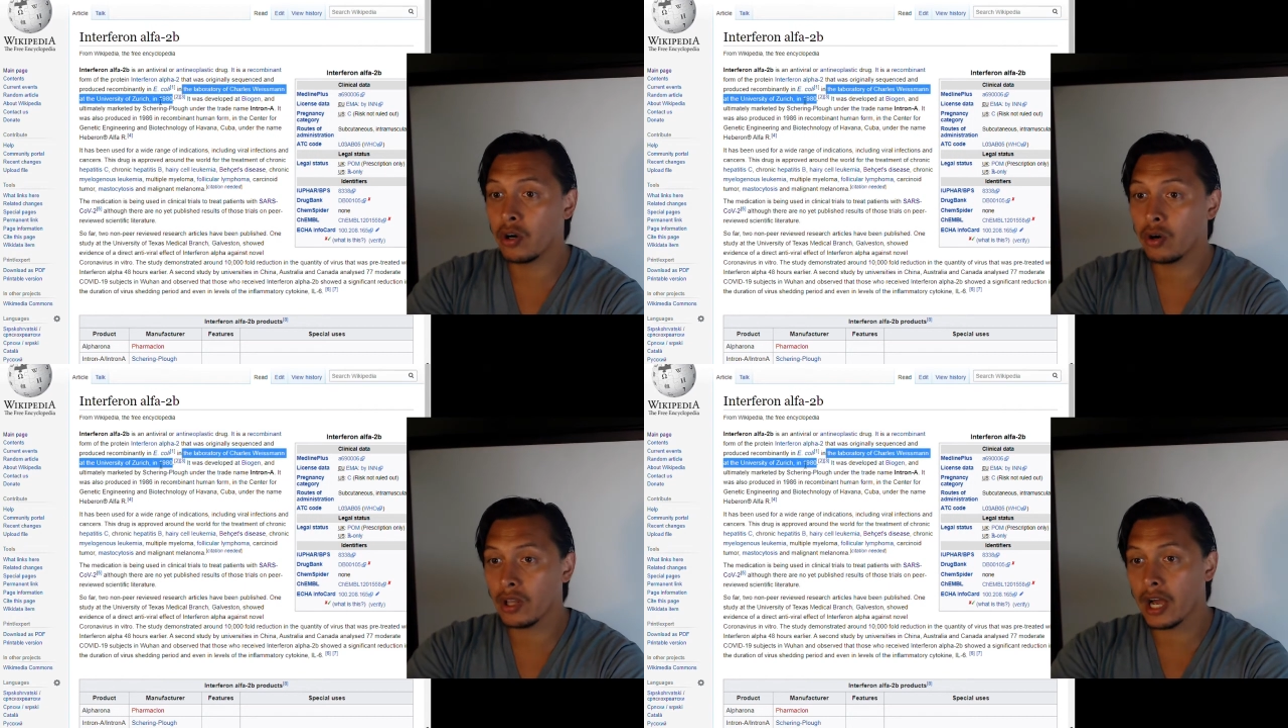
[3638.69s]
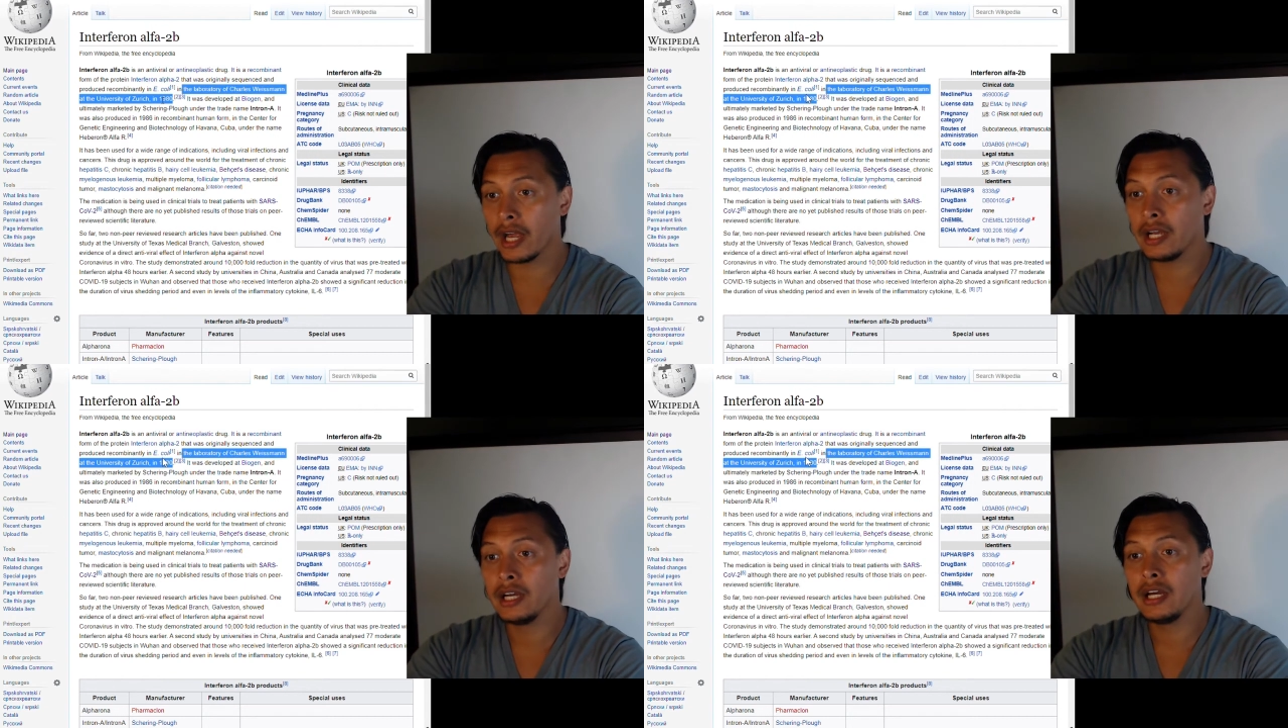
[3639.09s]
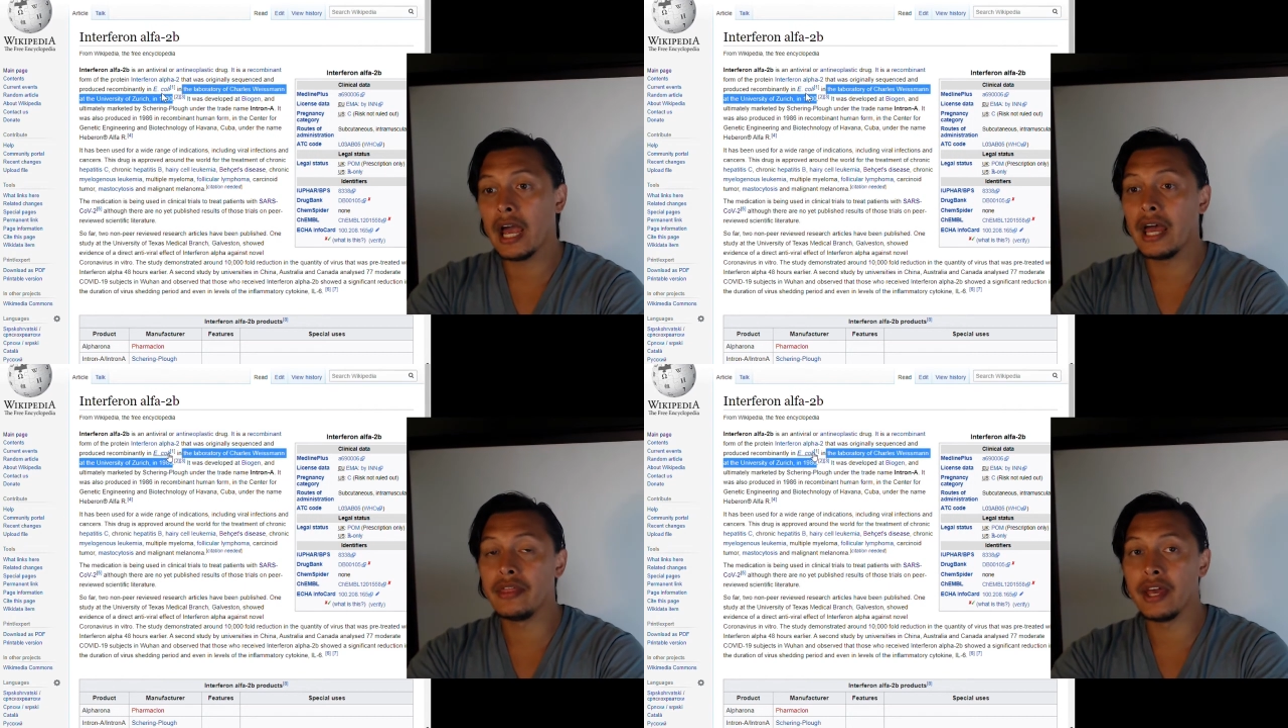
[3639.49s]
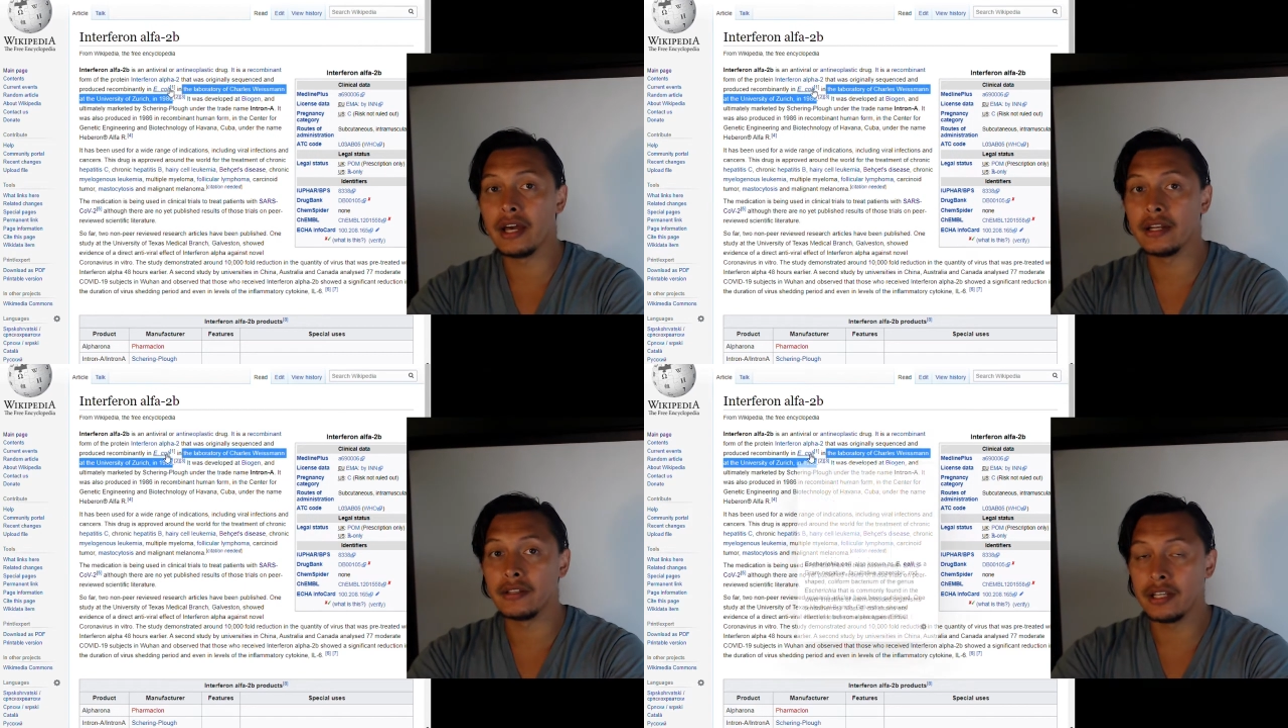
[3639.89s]
coli, and
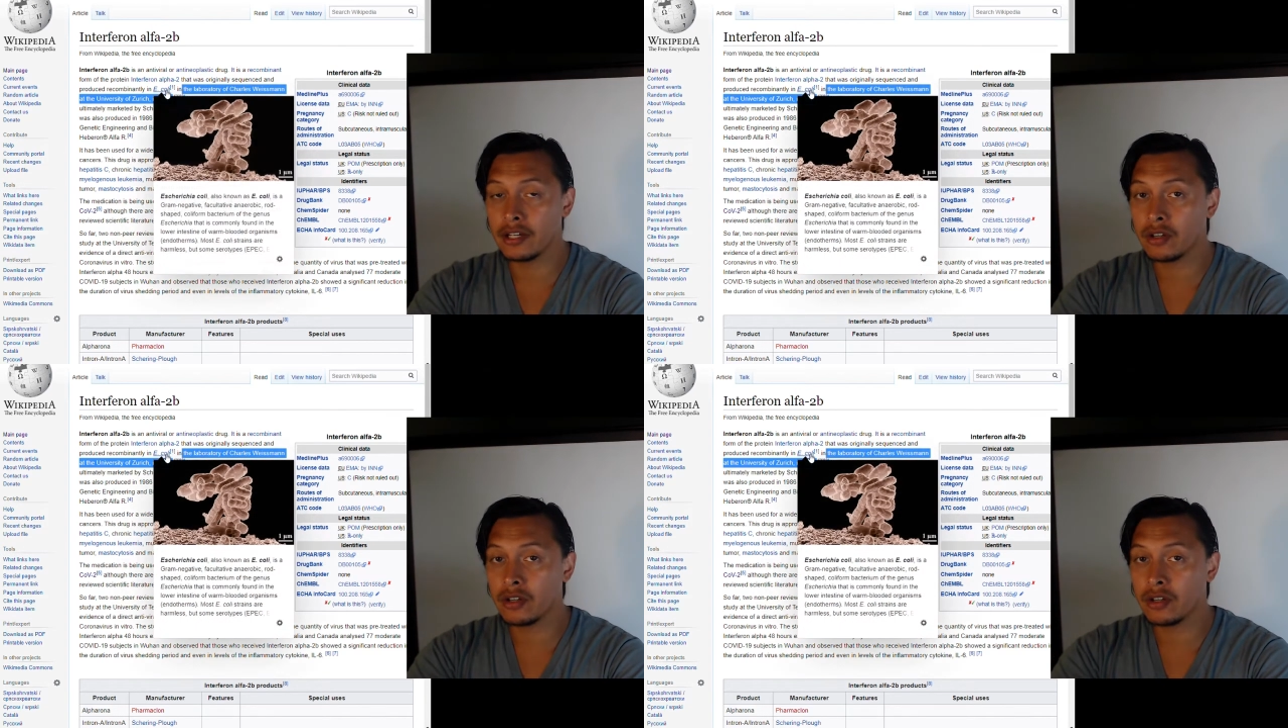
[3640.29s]
then the E.